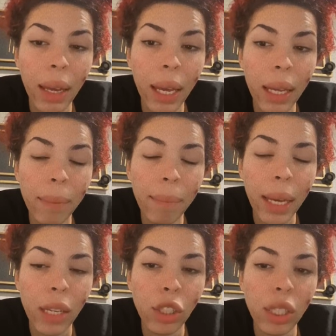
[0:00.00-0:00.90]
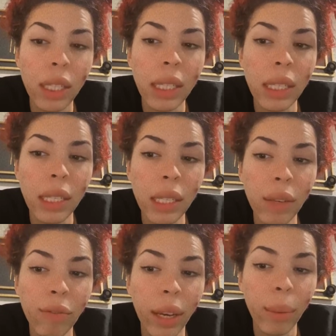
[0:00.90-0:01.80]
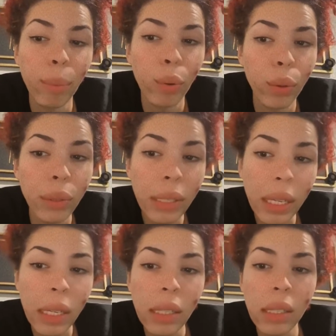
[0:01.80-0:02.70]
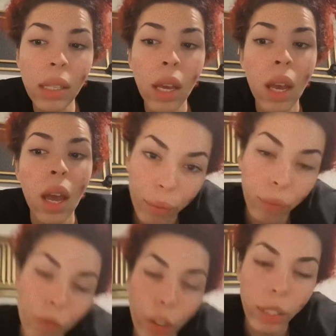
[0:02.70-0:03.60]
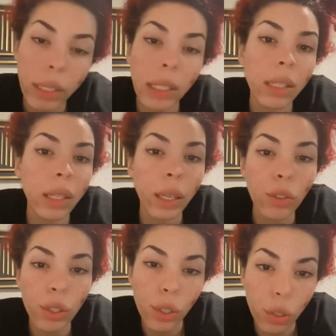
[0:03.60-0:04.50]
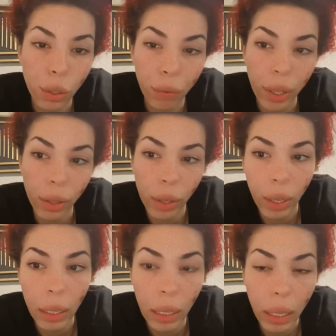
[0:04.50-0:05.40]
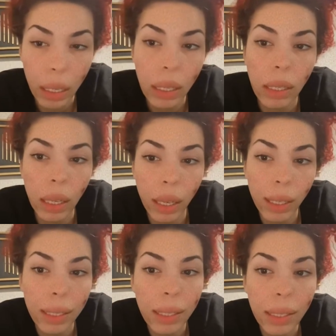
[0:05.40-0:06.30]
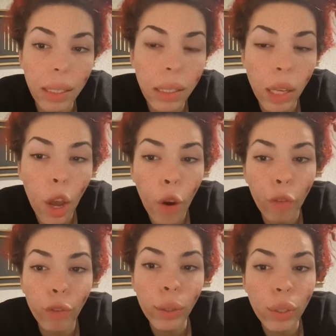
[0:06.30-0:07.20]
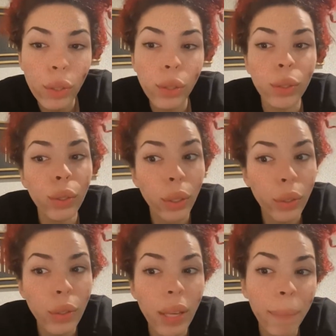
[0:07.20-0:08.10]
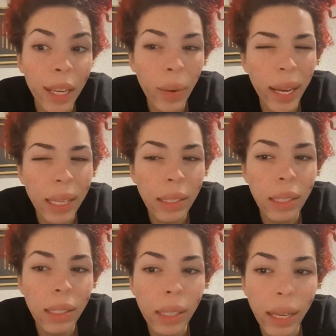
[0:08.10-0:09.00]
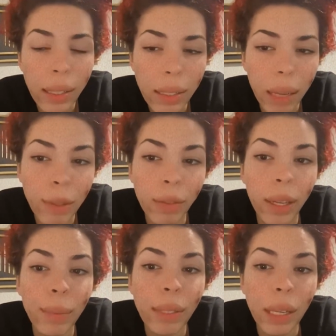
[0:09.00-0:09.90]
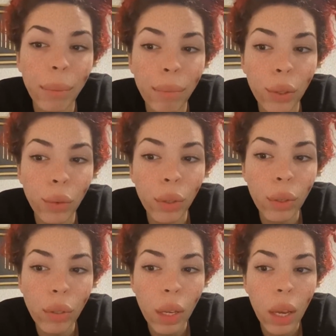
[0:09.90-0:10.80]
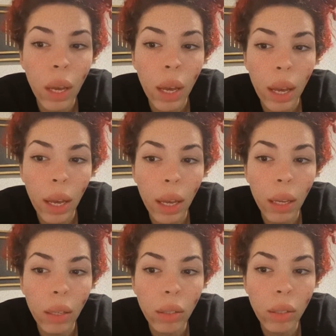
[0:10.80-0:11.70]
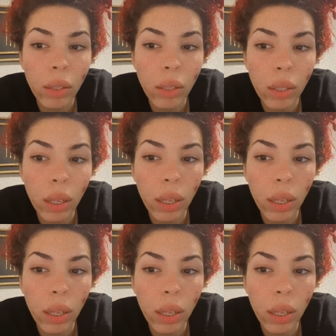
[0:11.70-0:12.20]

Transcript: It manages cystic fibrosis. This is like traditional regular honey. It consists fructose, glucose, amino acids, enzymes, vitamins, and minerals, and